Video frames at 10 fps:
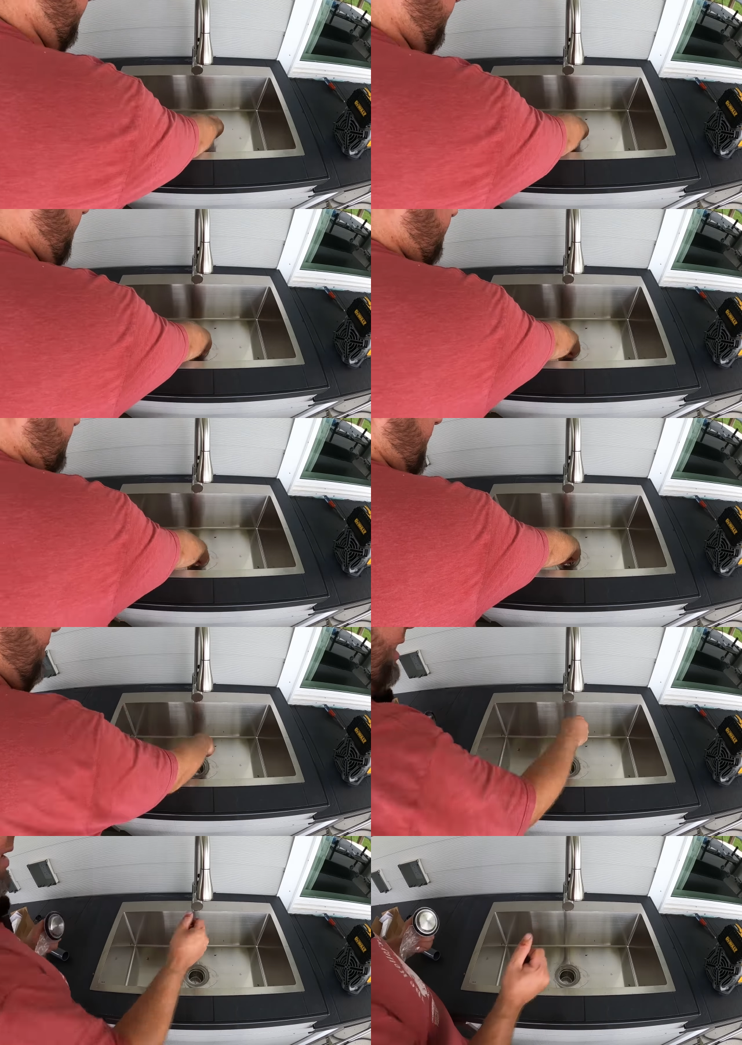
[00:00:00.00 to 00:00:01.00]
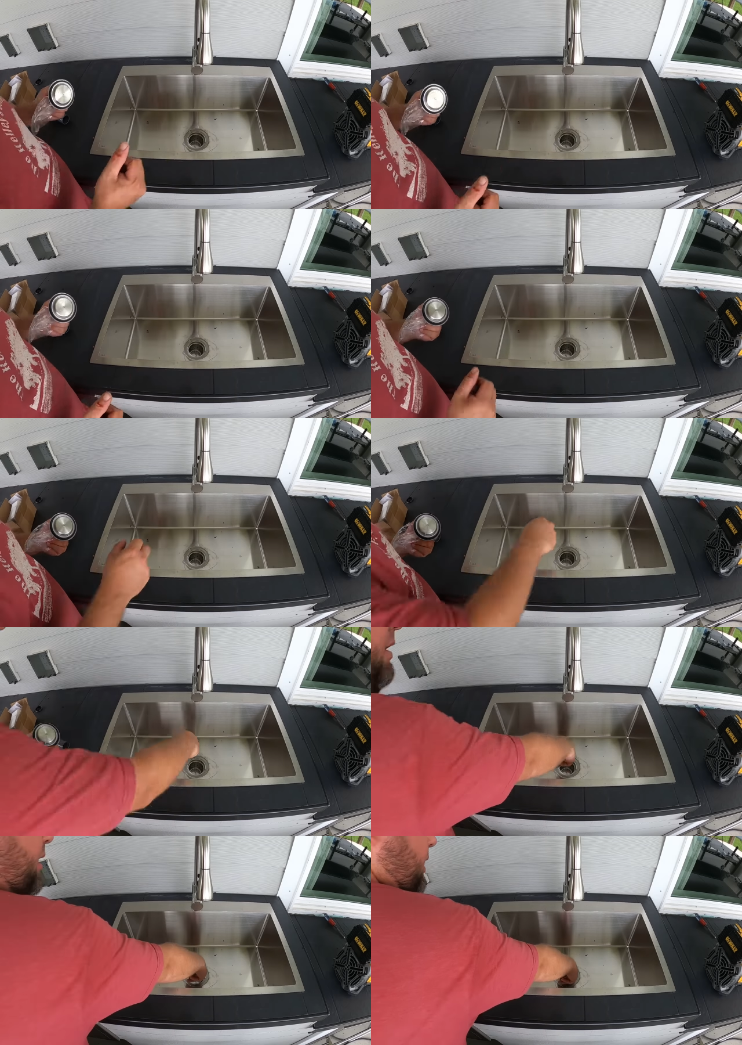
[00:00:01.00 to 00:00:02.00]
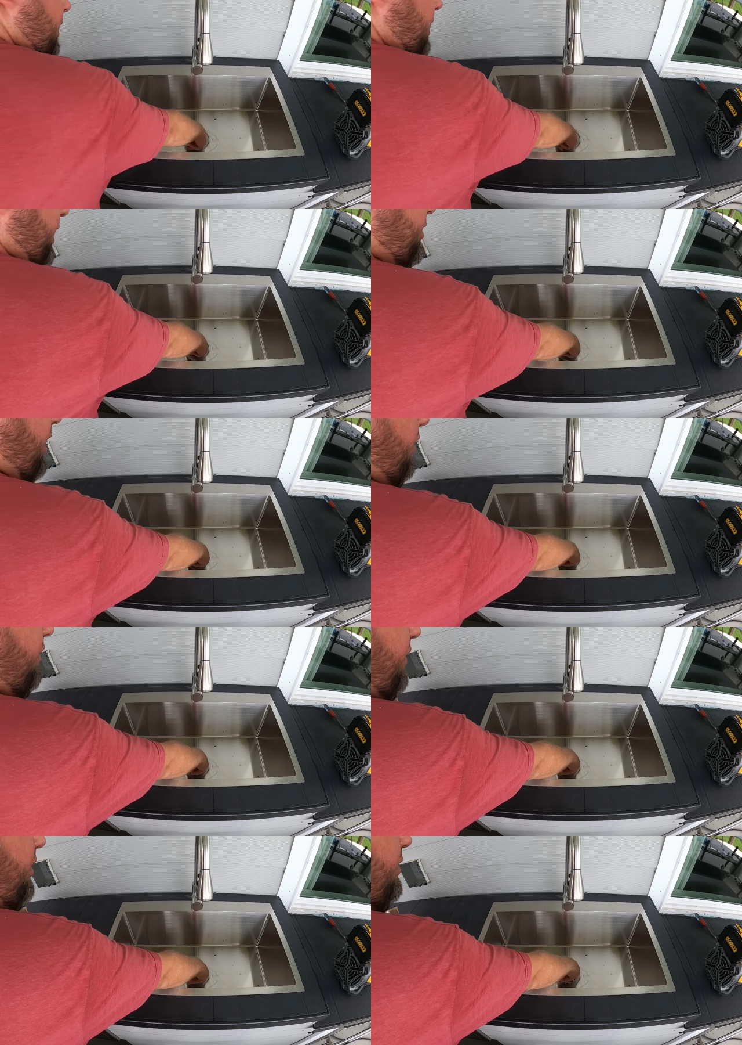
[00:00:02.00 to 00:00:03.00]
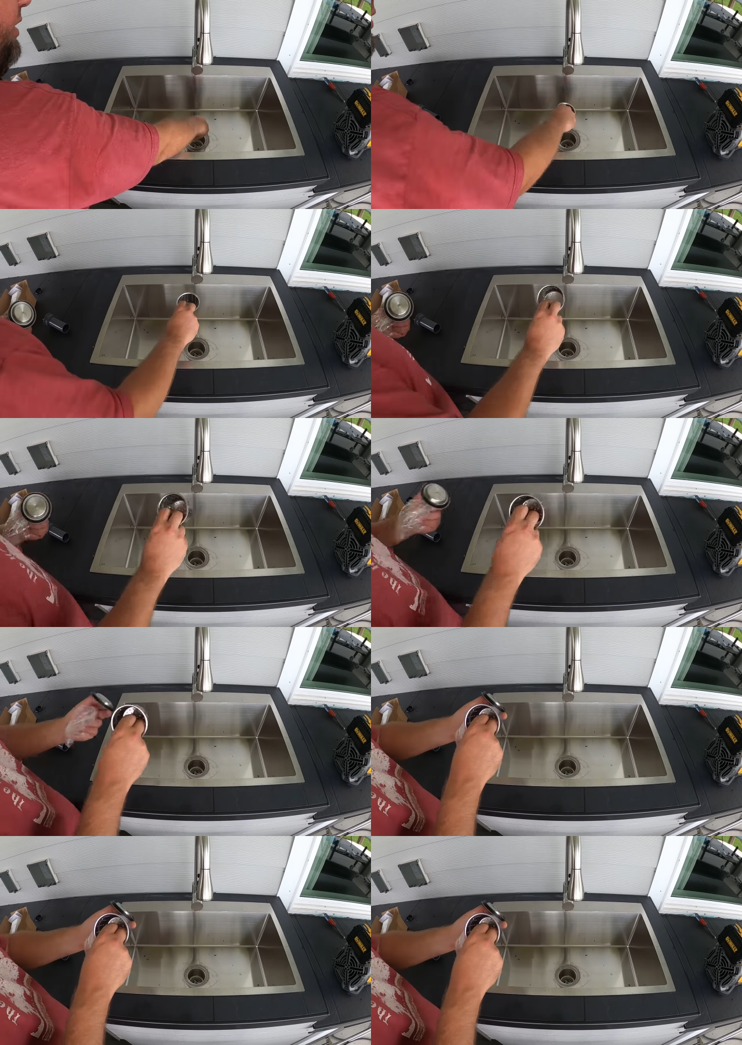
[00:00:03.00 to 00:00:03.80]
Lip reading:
No face is visible, so there are no lips to read.